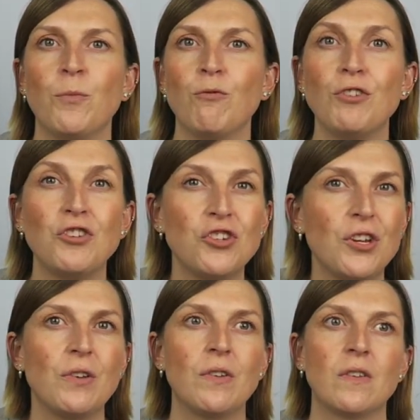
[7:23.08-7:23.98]

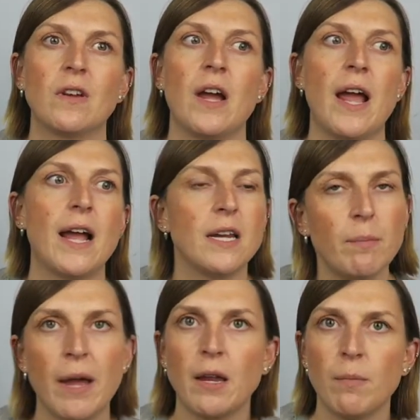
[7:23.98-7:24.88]
reduced any
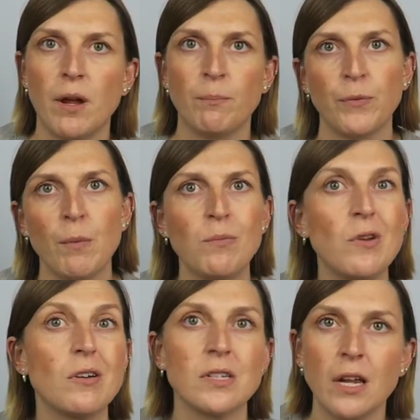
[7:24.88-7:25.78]
paper. I'm
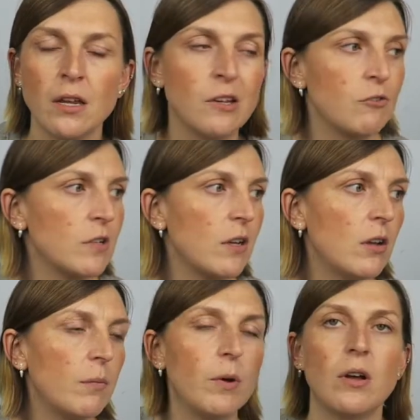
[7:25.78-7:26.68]
not taking hundreds of
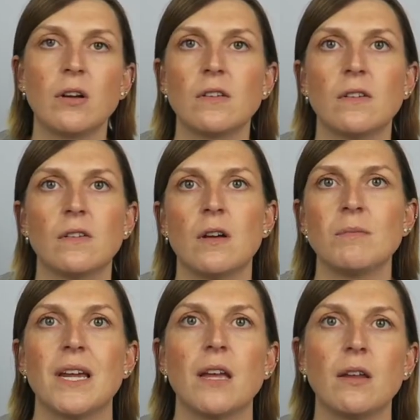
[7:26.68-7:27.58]
lookbooks.
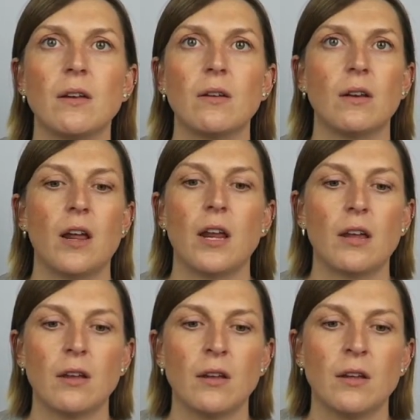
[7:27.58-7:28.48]
I'm taking
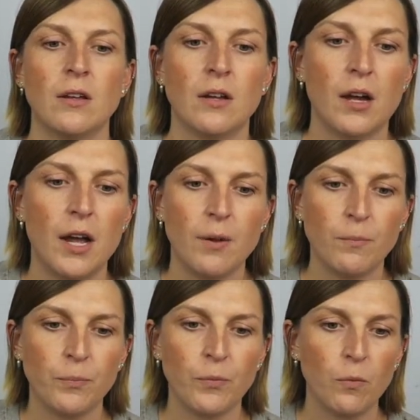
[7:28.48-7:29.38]
like
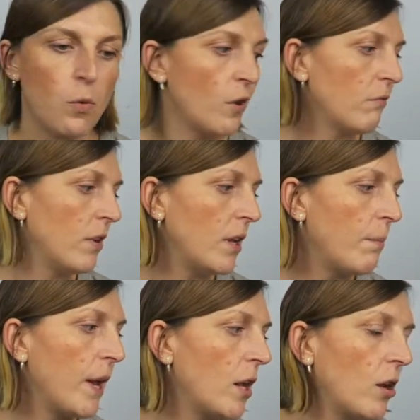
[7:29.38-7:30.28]
one really
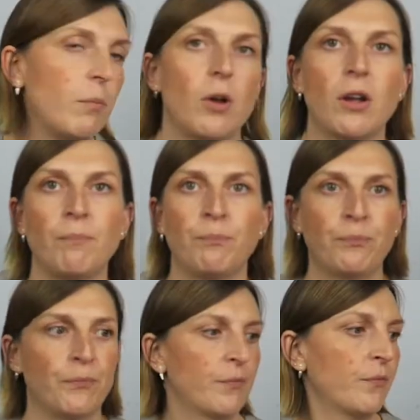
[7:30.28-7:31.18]
big lookbook
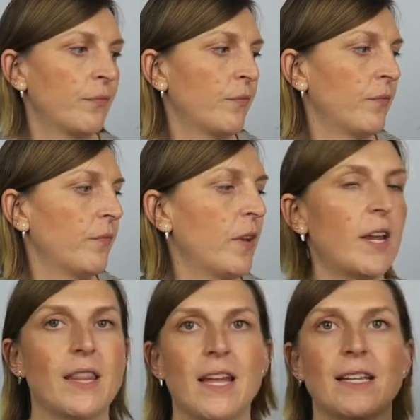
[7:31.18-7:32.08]

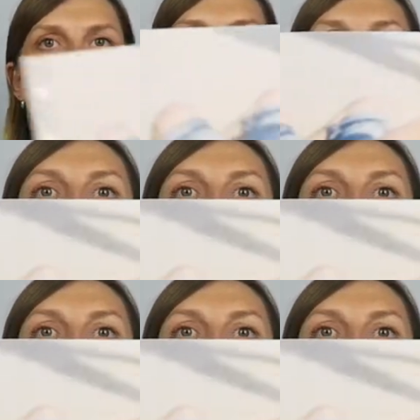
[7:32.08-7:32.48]
like this.